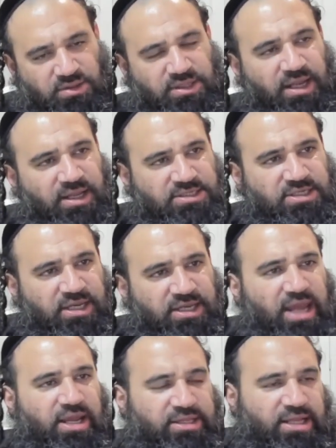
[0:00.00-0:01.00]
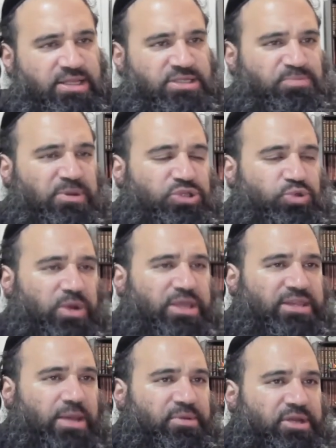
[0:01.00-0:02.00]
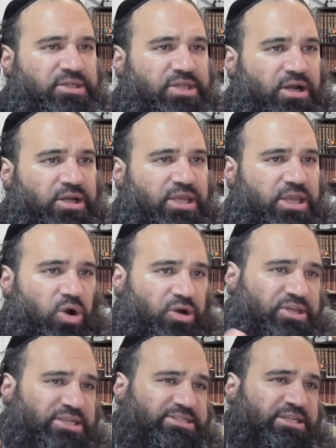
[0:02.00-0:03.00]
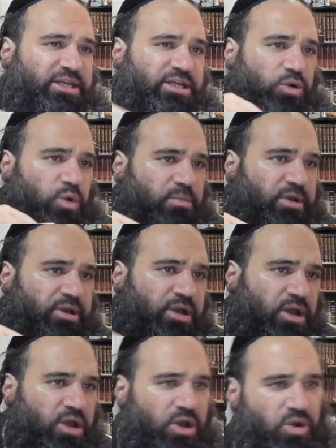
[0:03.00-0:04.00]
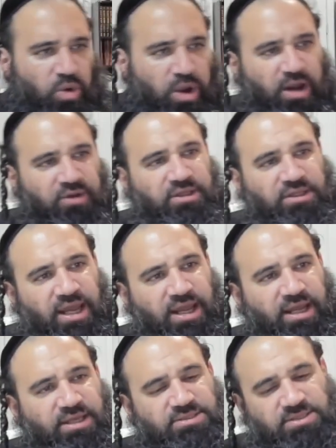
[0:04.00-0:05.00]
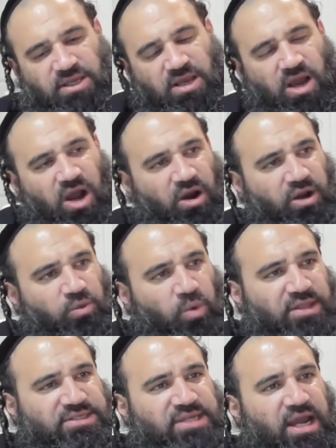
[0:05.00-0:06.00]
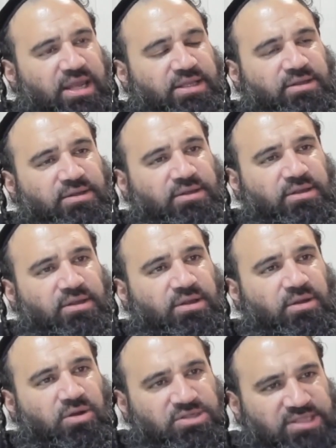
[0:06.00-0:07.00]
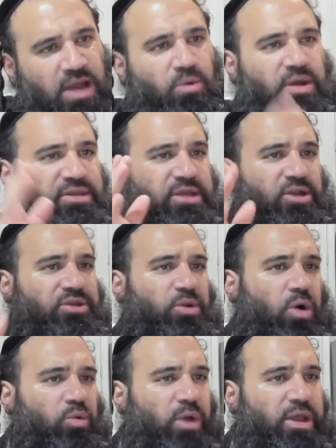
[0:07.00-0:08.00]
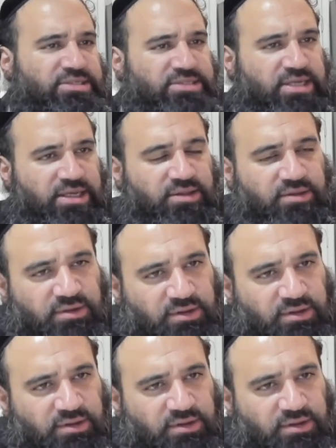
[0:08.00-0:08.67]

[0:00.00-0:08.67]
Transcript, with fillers: that is between them and a donkey, or they sit like a woman, where the legs are on one side. Because that way they know they won't waste seed.